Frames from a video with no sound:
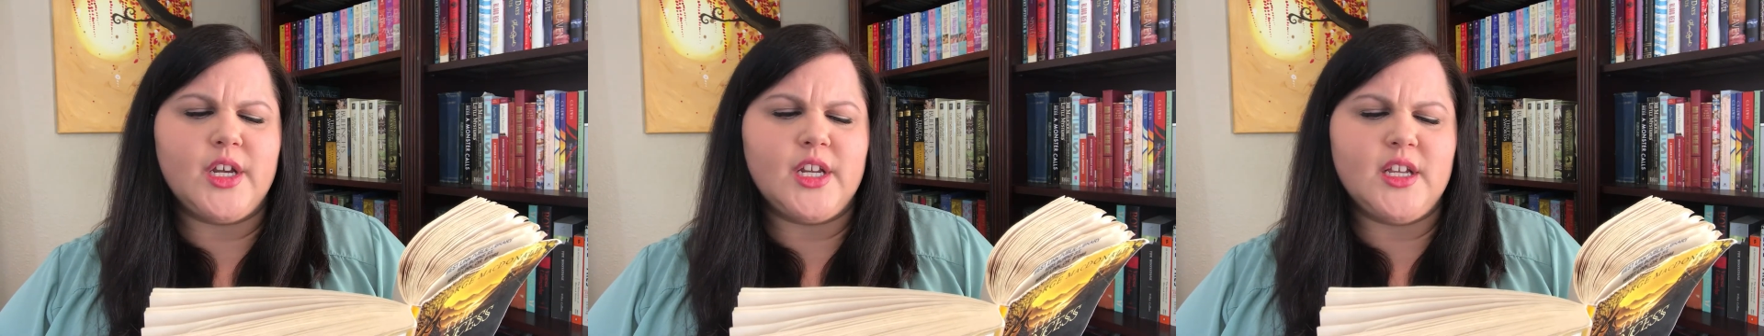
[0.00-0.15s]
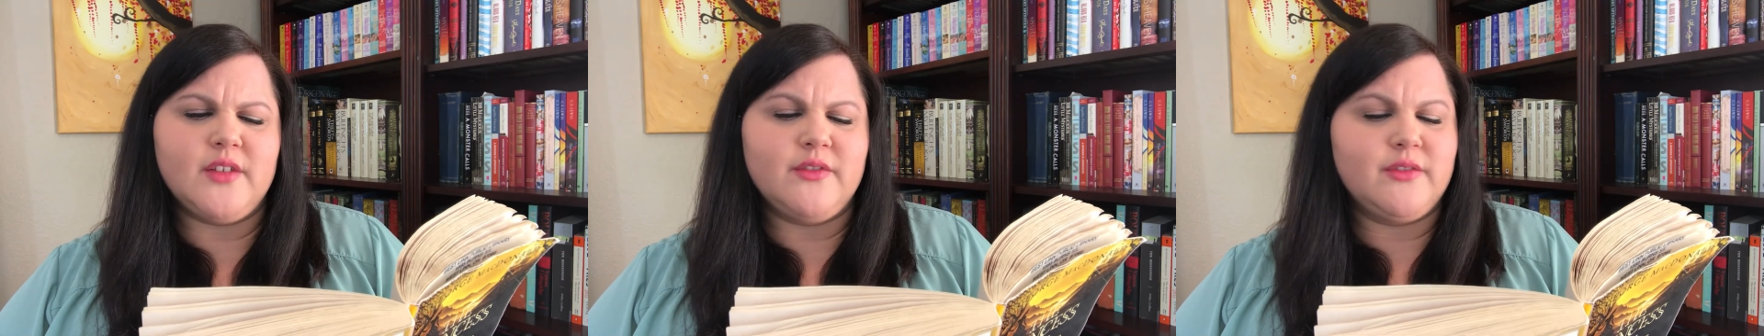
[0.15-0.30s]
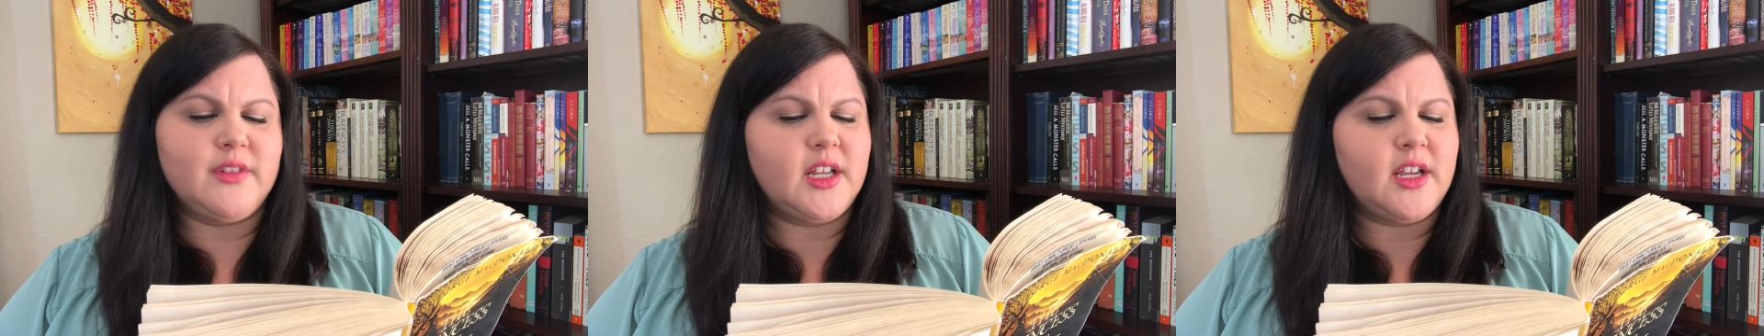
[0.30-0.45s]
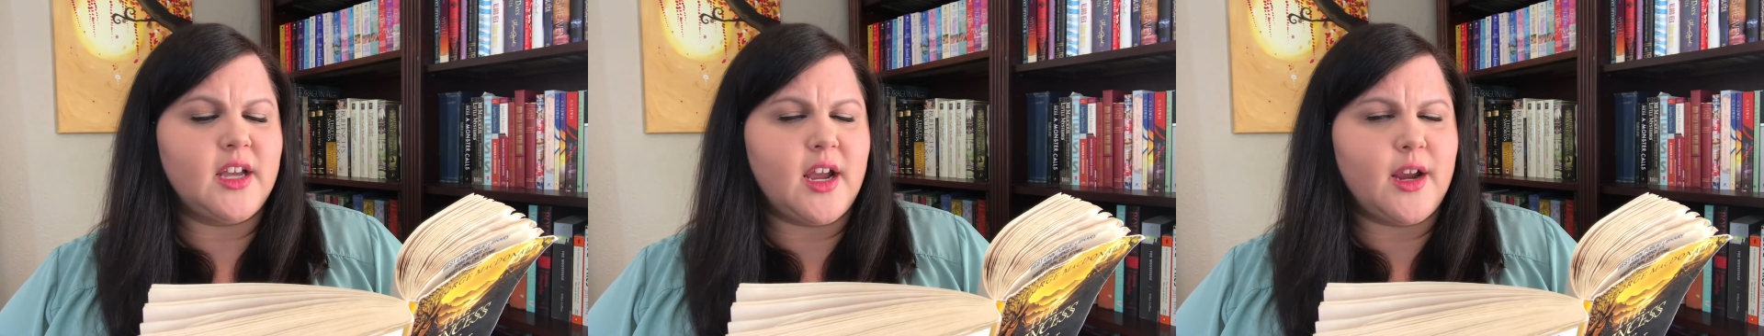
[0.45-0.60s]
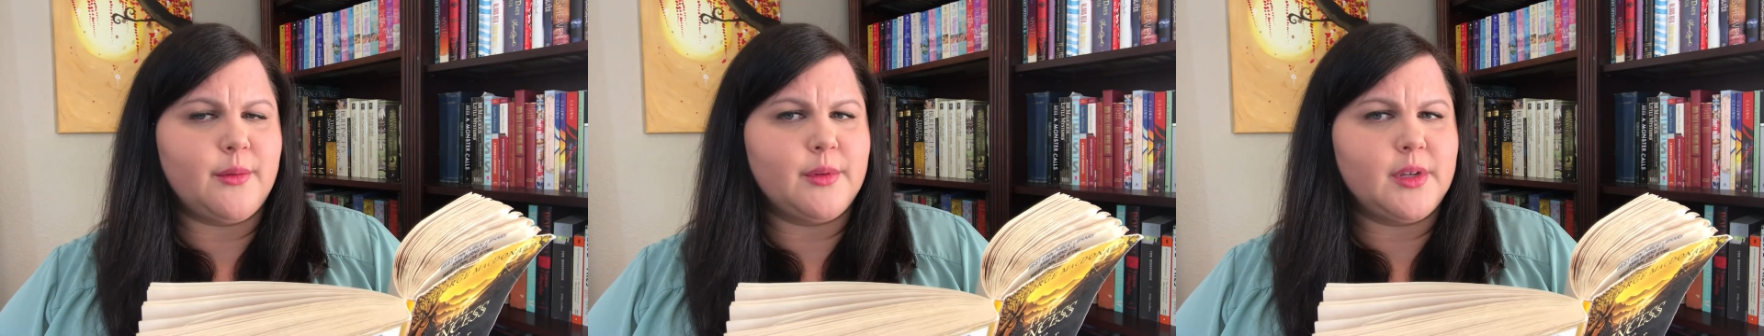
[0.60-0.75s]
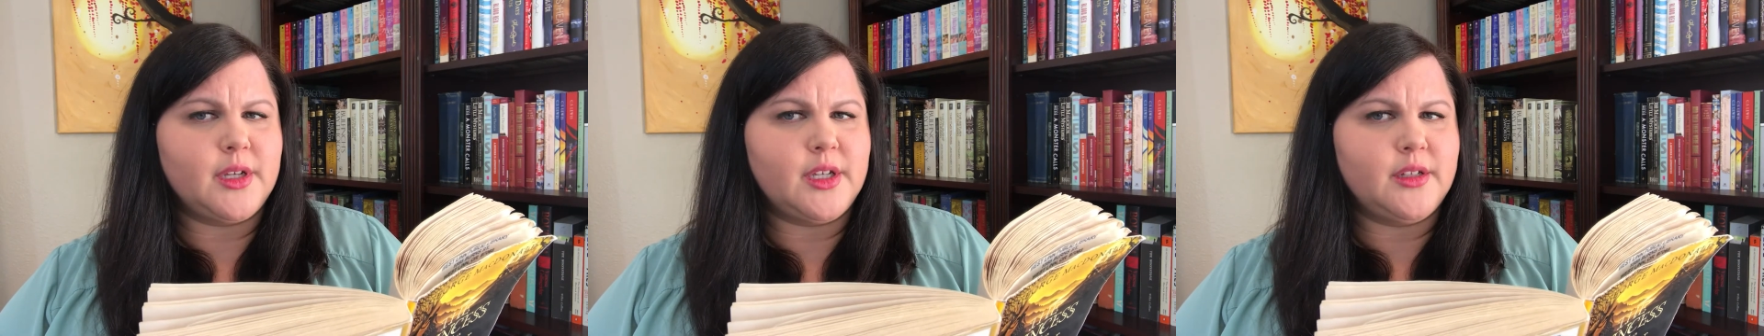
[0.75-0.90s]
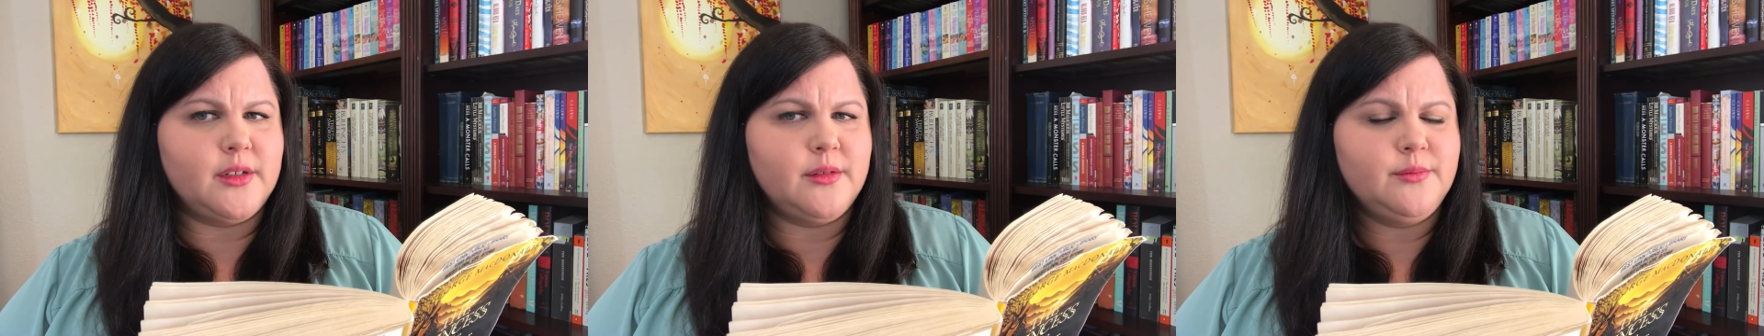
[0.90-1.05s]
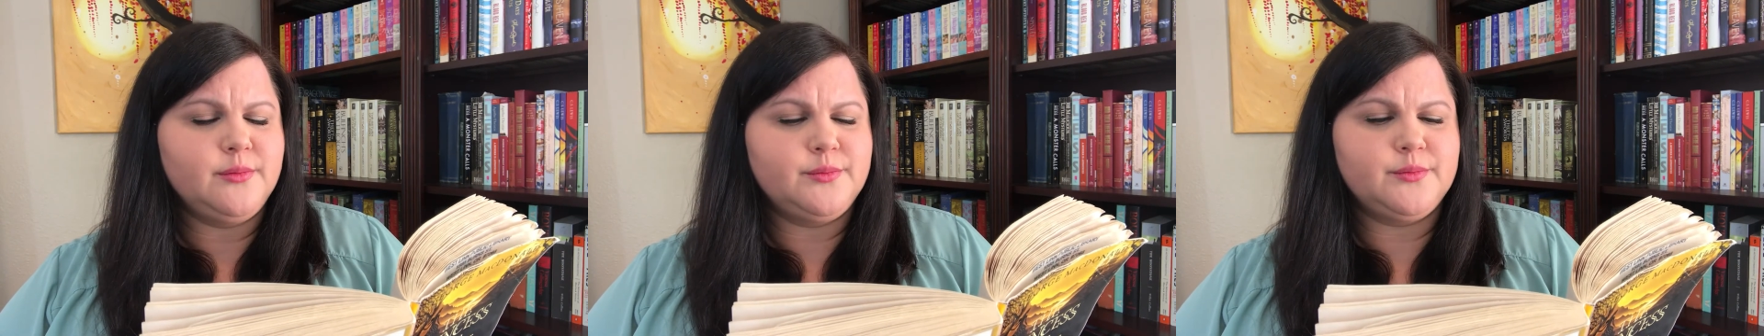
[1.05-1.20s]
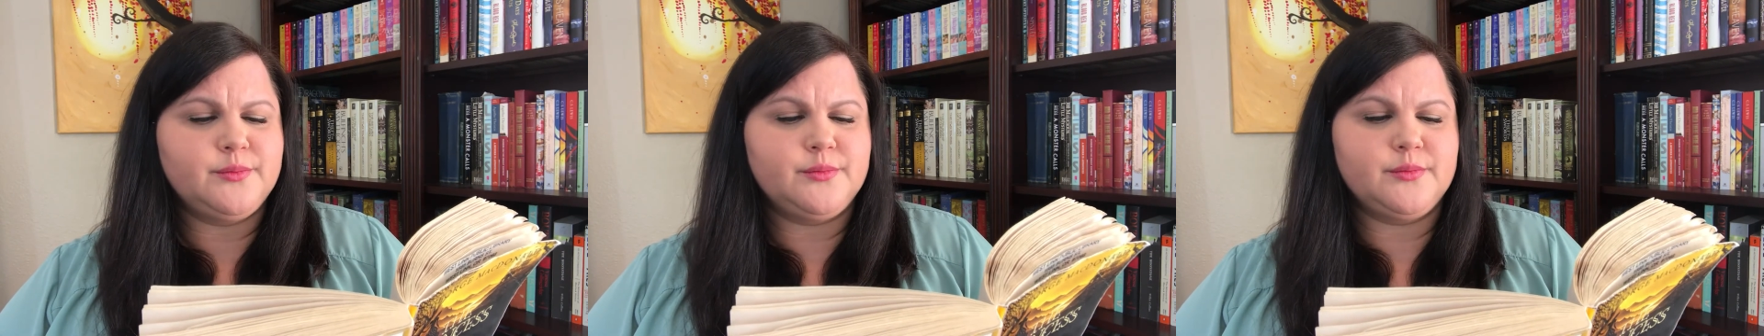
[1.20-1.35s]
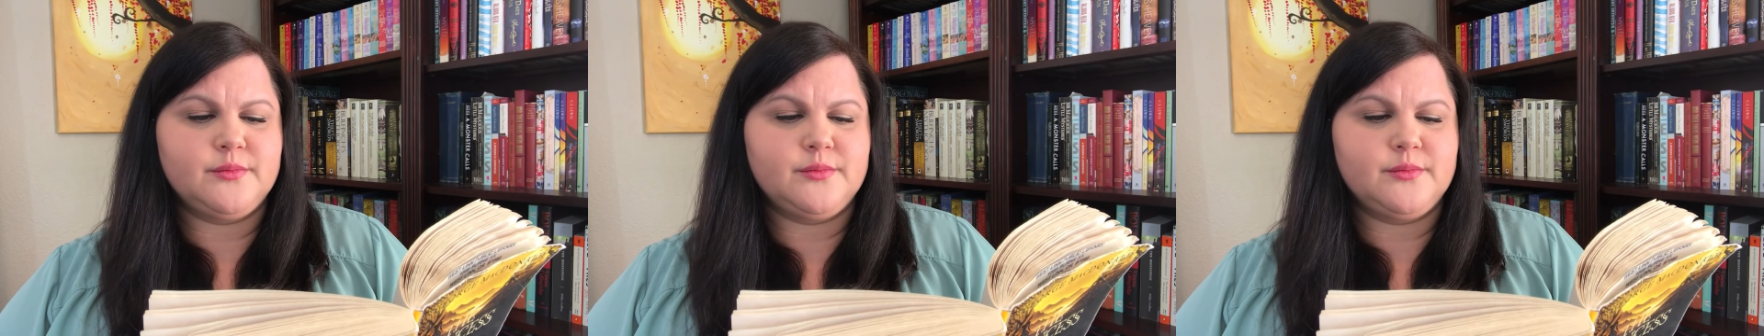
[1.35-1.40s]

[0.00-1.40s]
evening, Irene."